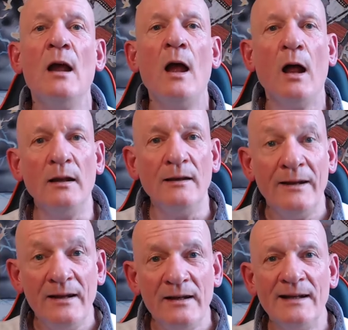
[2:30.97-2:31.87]
a
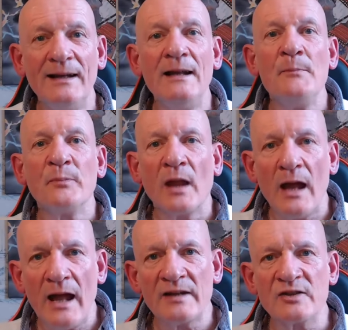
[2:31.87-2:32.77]
legally
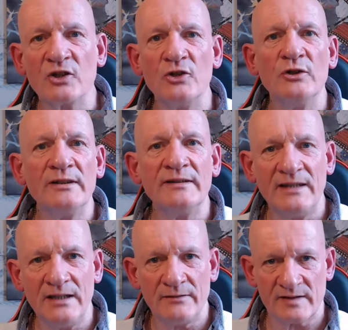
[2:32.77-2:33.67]
executed deed
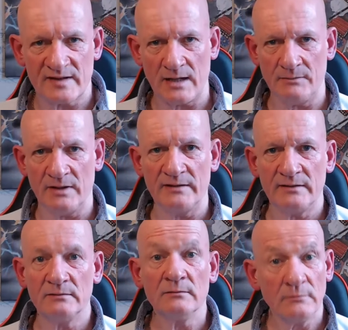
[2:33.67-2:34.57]
of assignment.
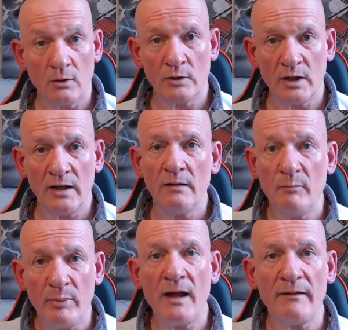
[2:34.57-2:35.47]
Okay,
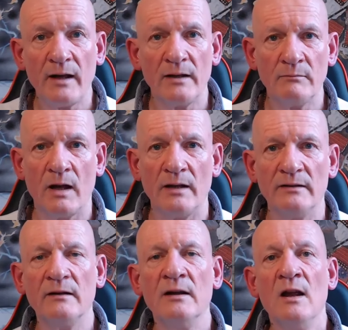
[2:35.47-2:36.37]
bear that in mind.
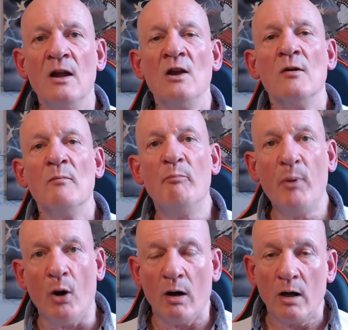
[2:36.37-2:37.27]

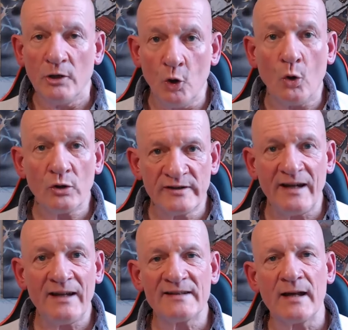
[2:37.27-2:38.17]
But your
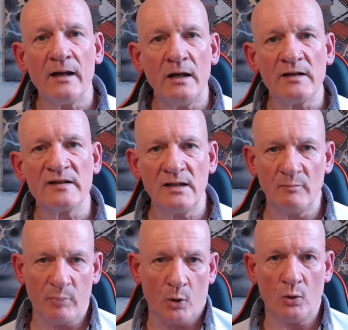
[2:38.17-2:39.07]
data is the
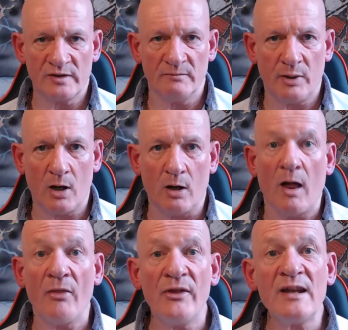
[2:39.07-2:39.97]
important part.
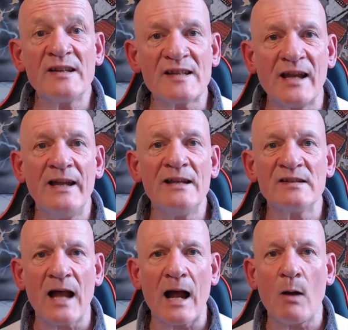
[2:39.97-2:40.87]
This is
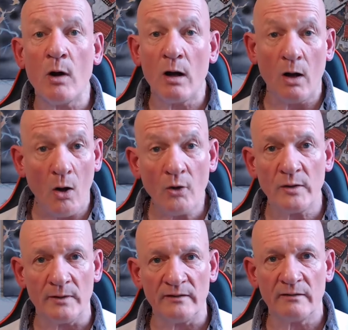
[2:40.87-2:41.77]
our
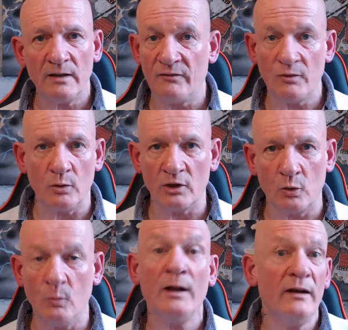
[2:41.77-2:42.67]
argument, if you want to call.
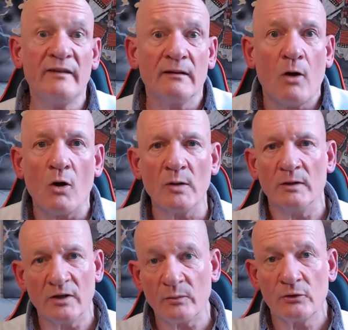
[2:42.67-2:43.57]
Well, it is an argument
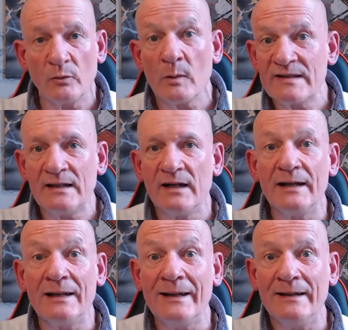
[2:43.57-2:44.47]
because we're dealing in the
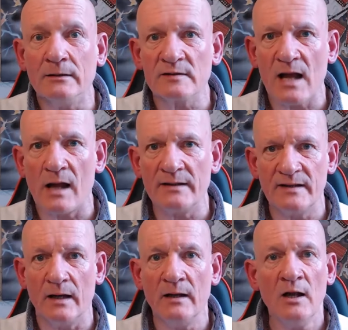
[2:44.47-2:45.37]
legal side here.
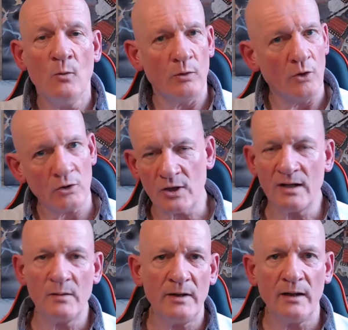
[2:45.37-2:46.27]
We're not trying to
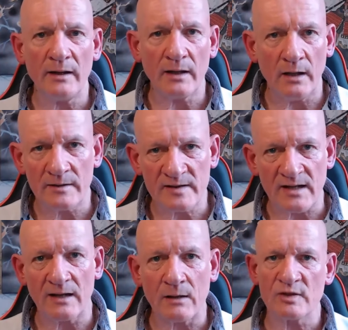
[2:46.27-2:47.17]
be like stand
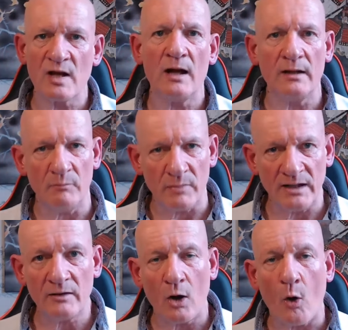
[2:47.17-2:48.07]
outside and be in
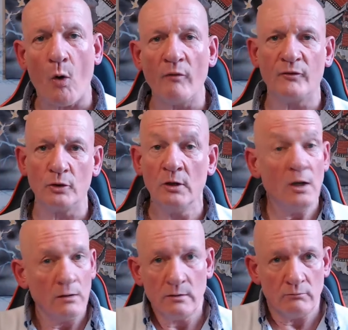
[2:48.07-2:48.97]
the lawful,
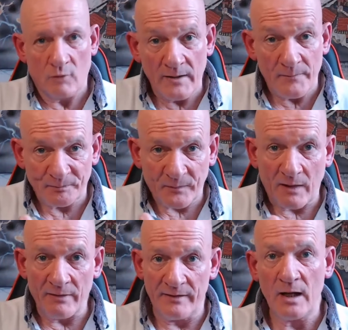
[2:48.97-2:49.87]
right?
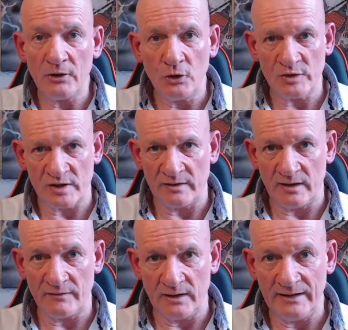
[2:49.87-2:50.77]
They are using
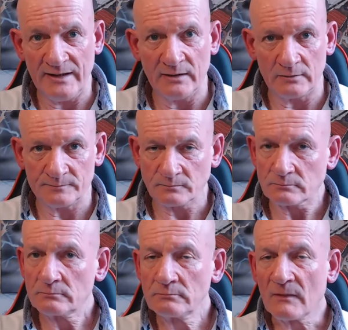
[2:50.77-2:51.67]
the legal
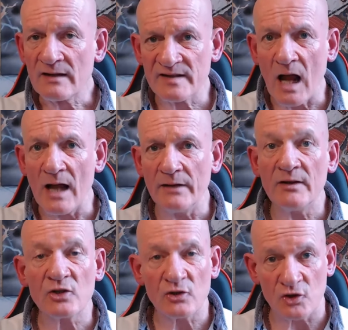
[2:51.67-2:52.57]
side of it,
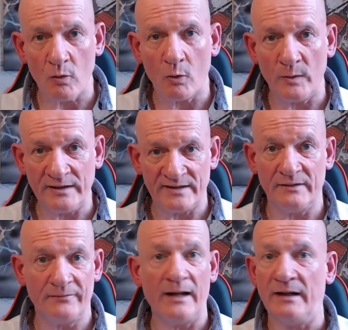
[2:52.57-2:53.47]
so are we to
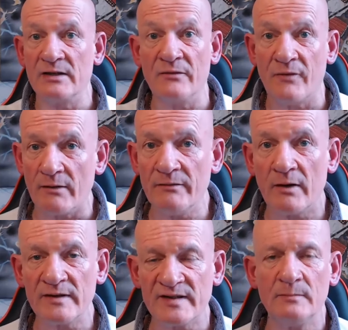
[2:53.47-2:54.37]
defend. It's very, very
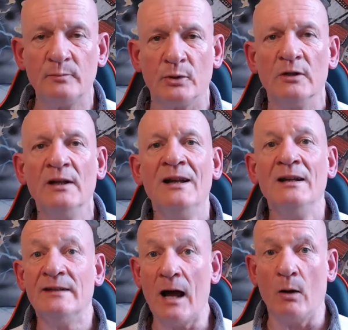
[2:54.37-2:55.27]
simple.
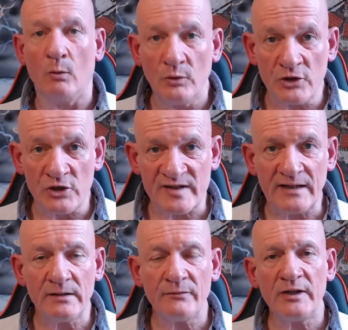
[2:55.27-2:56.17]
Now, we just seen the
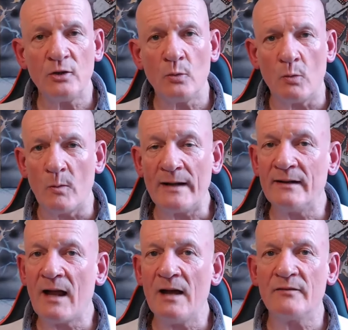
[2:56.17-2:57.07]
video. We went
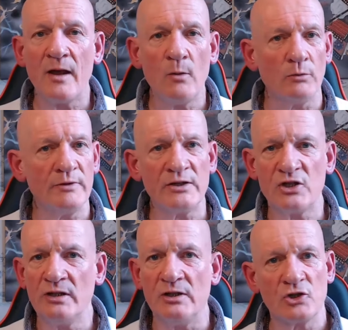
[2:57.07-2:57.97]
live there with Richie and
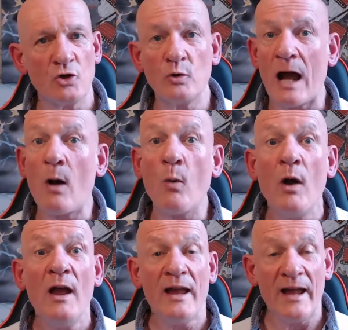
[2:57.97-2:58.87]
he showed how
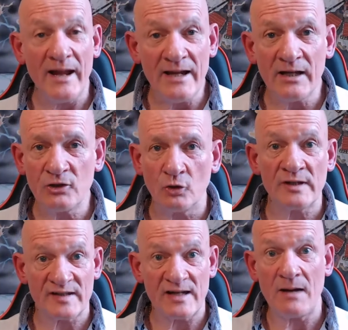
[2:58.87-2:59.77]
he had done the same